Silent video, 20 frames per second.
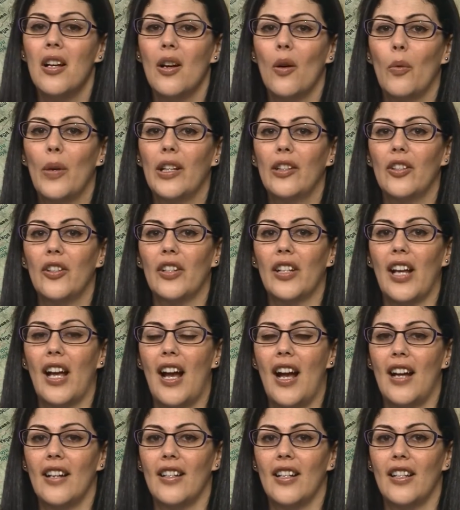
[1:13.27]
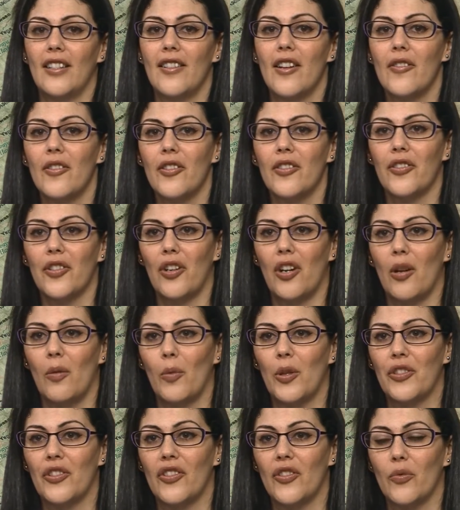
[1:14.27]
we look at another term,
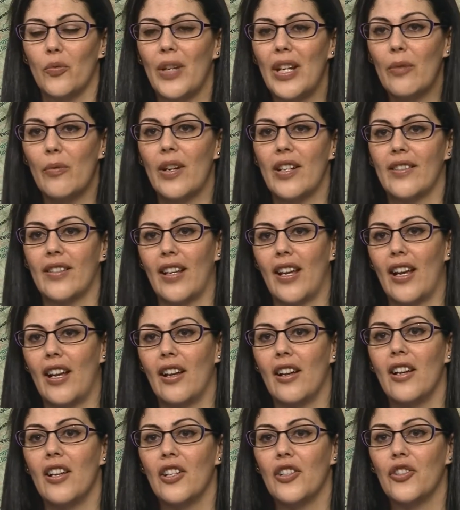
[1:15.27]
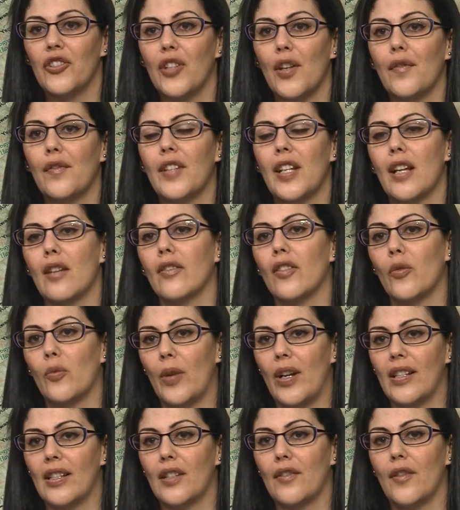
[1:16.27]
which is re-risking, shifting the
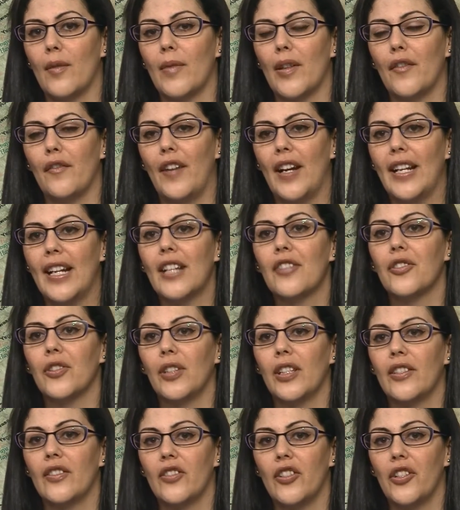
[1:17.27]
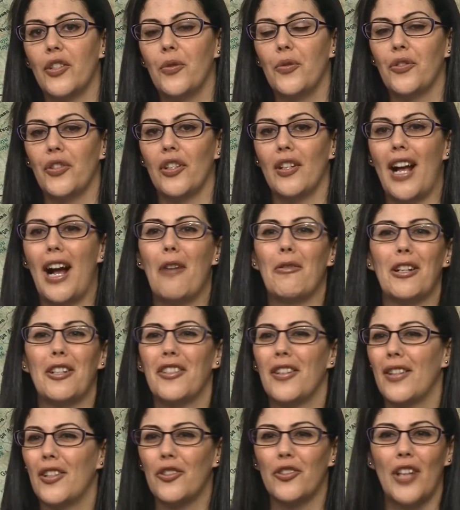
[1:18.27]
risk from the financial institution out
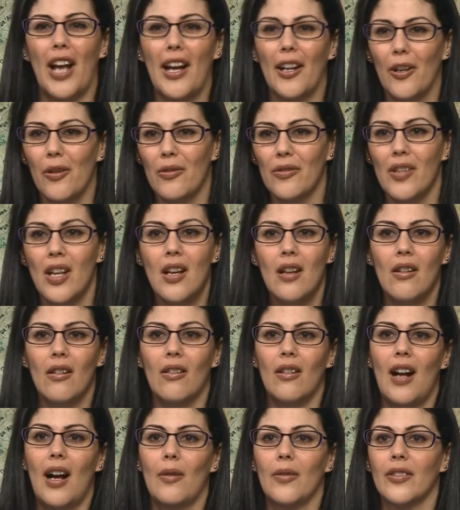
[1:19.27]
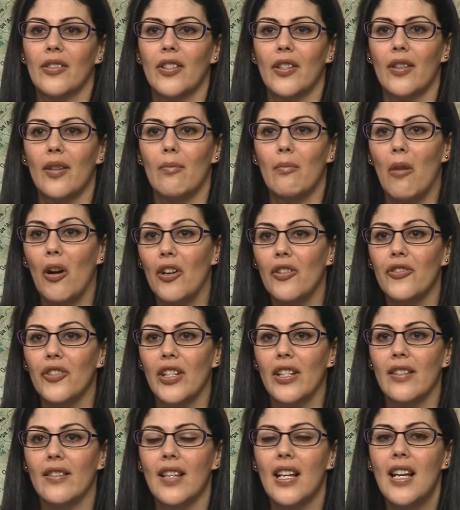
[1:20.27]
into the shadows or out into the
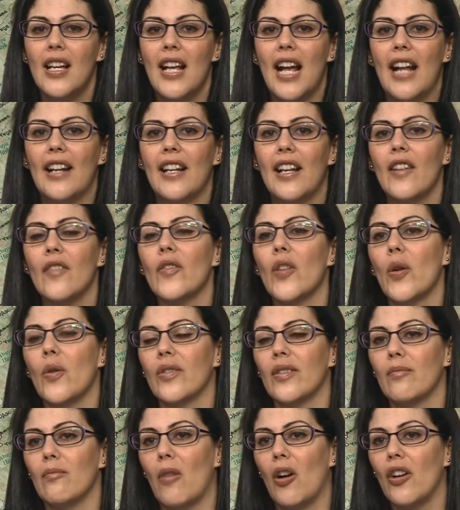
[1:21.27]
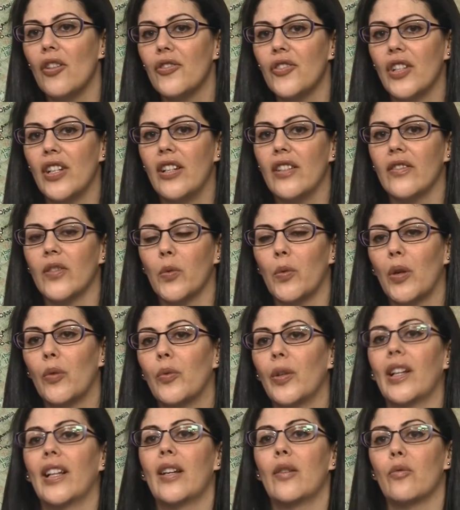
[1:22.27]
margins. And in those margins, we're
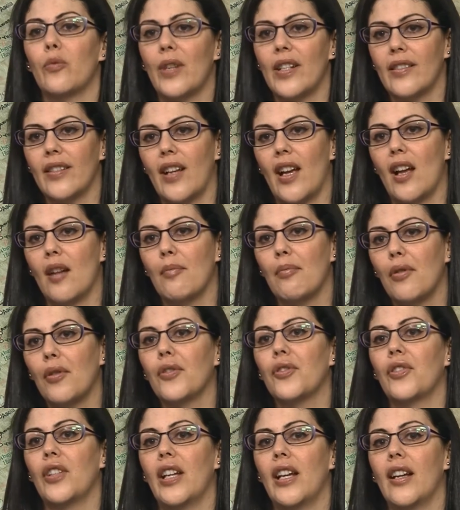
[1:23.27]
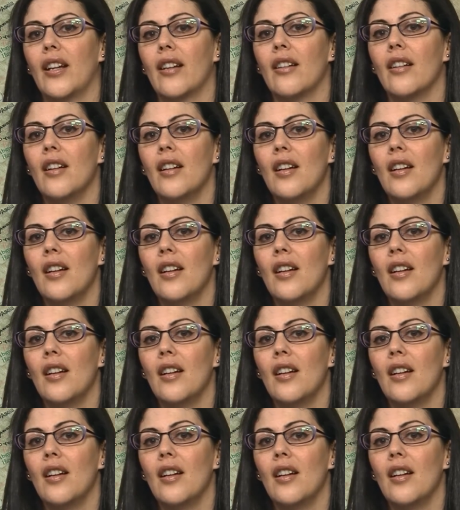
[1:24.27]
really risking pushing